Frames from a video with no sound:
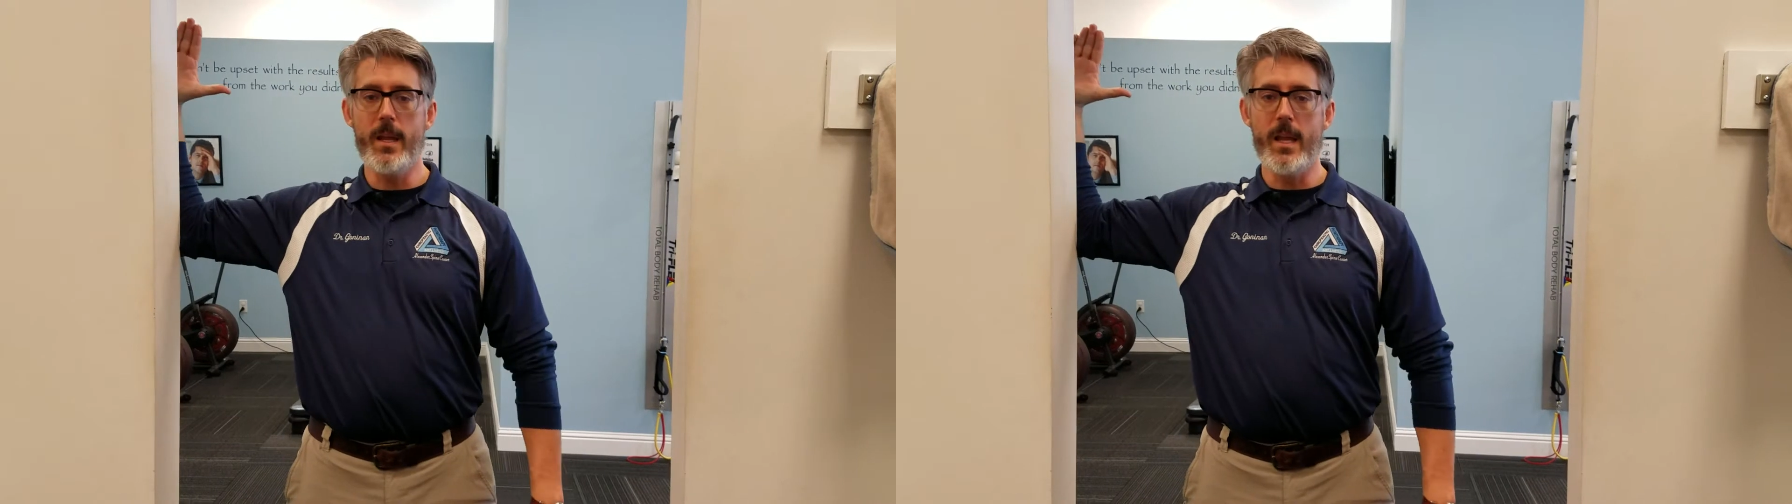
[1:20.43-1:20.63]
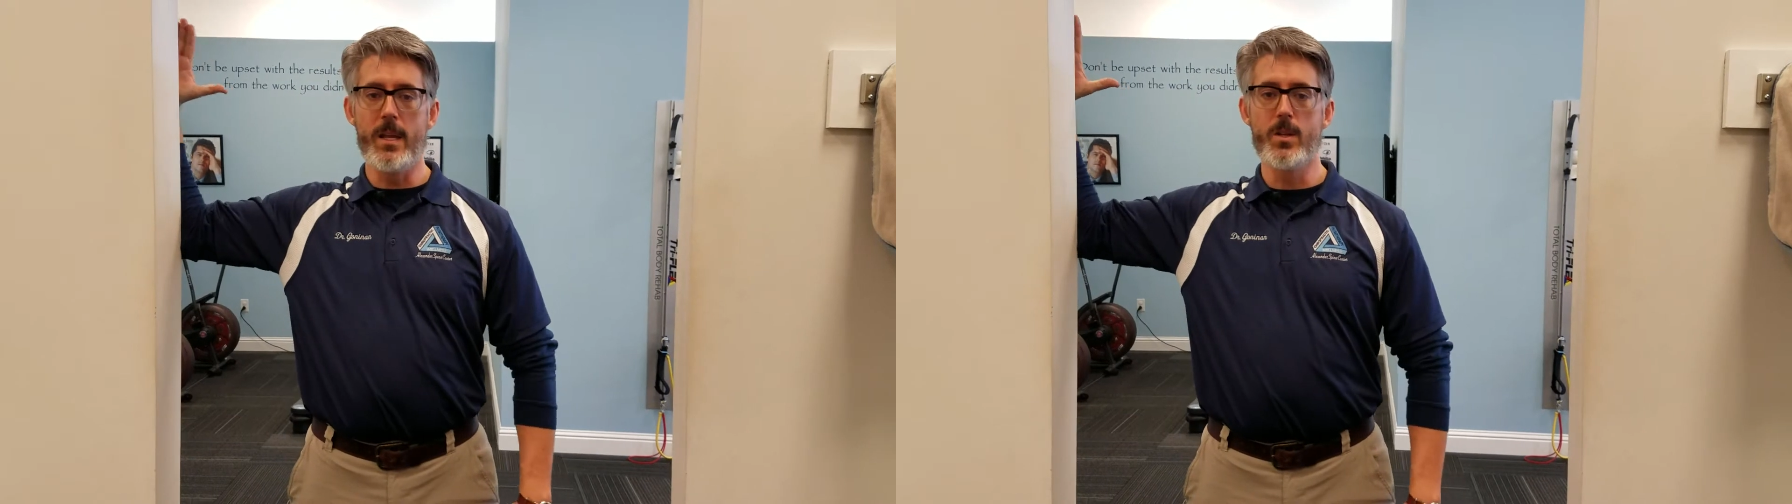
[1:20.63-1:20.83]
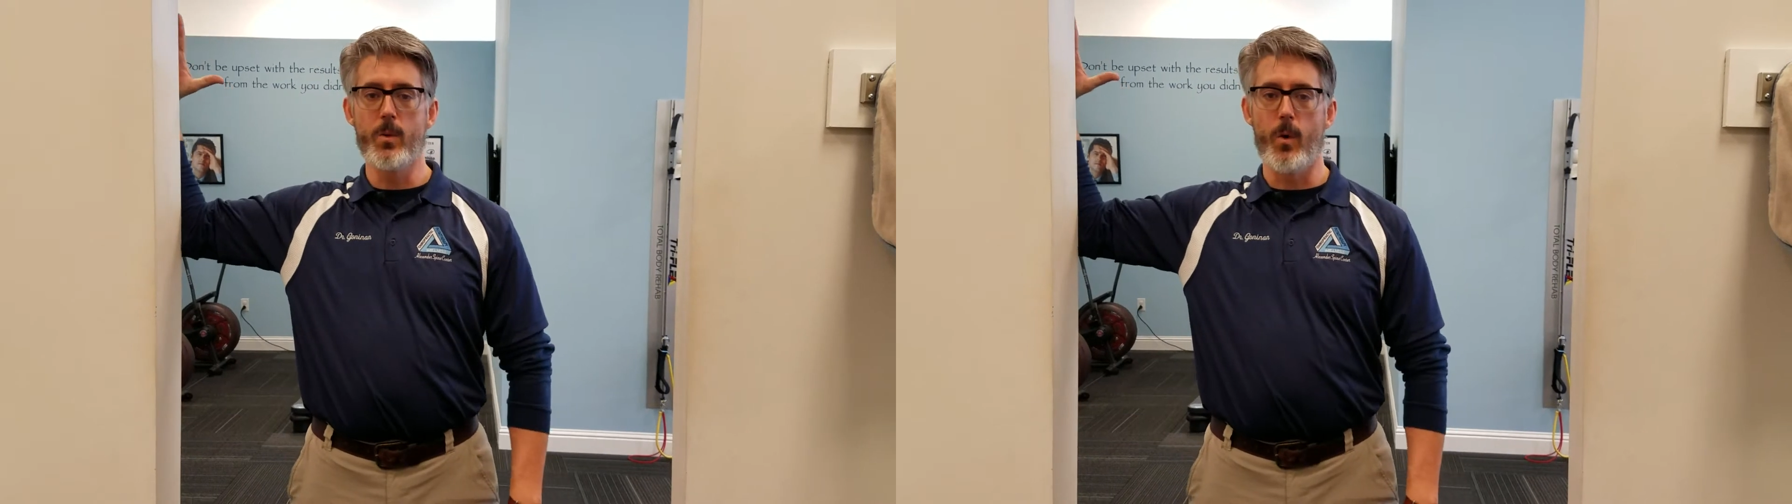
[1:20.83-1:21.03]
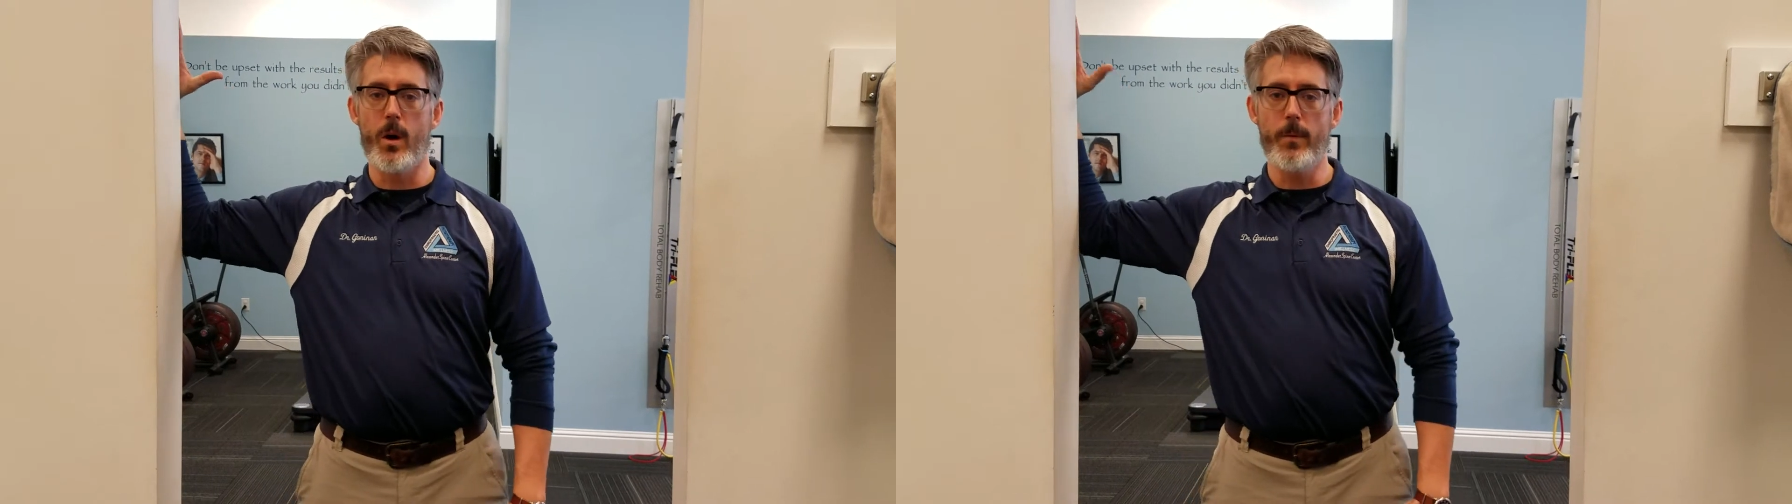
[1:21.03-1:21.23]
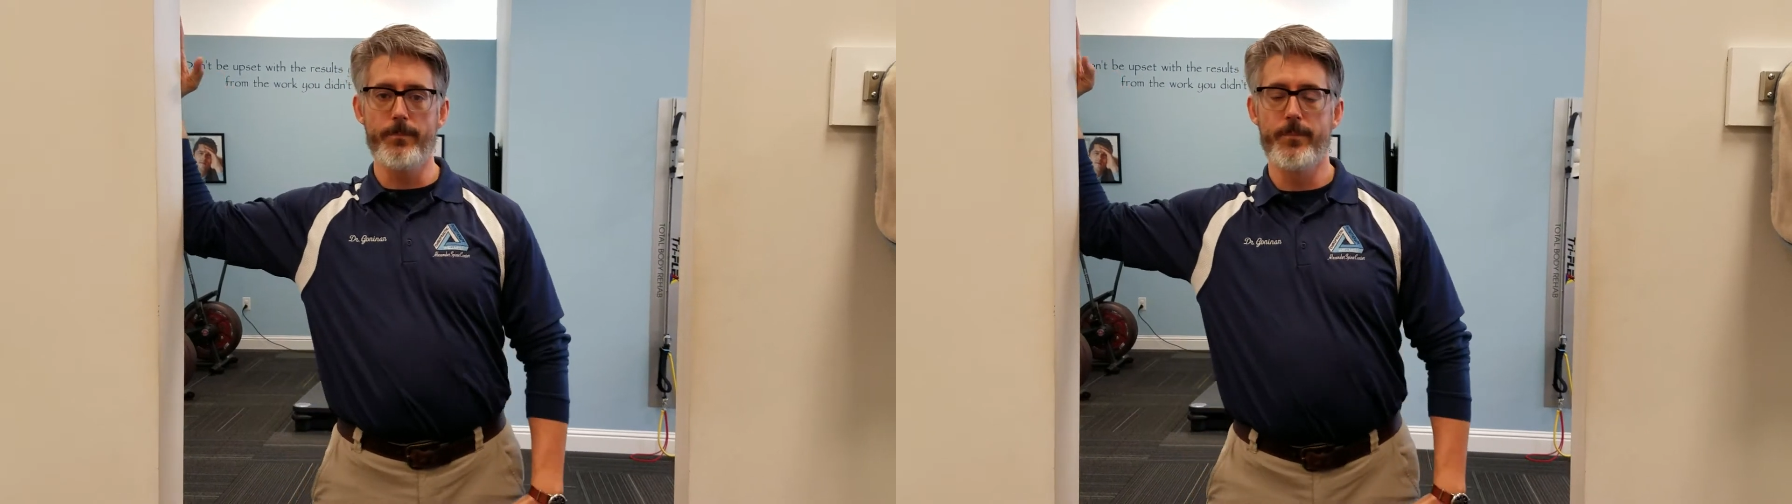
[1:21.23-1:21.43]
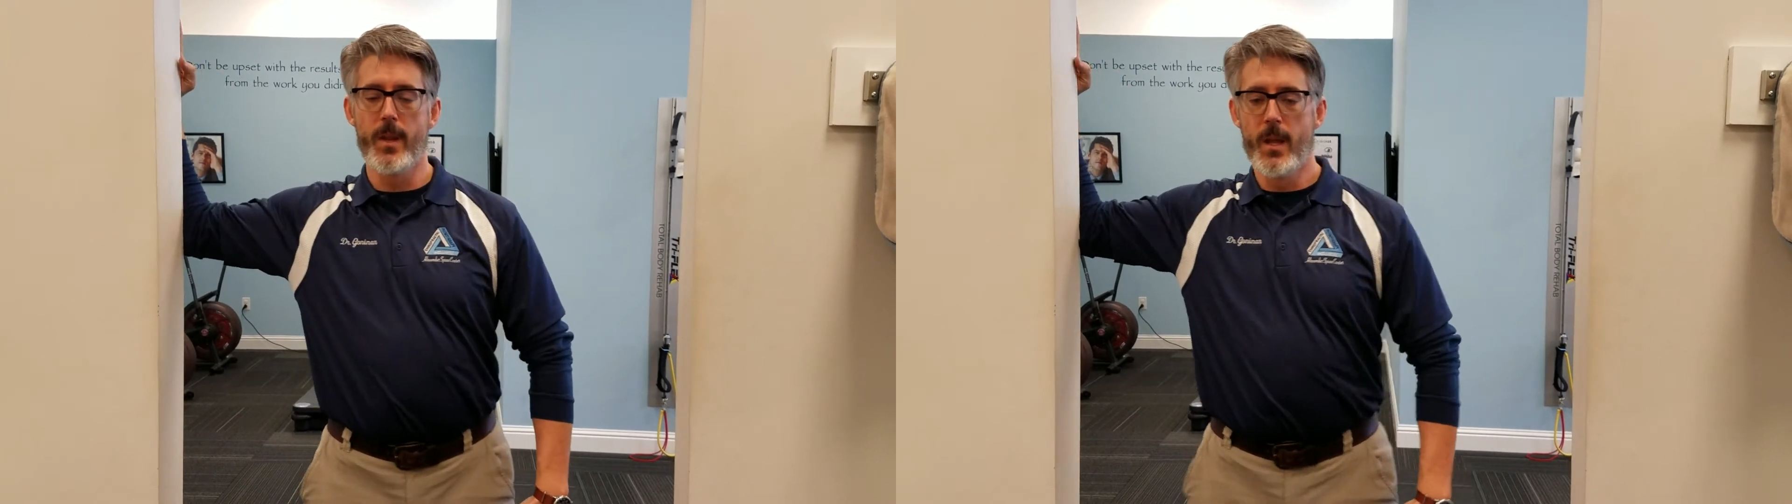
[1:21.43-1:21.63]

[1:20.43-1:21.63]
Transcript: into the wall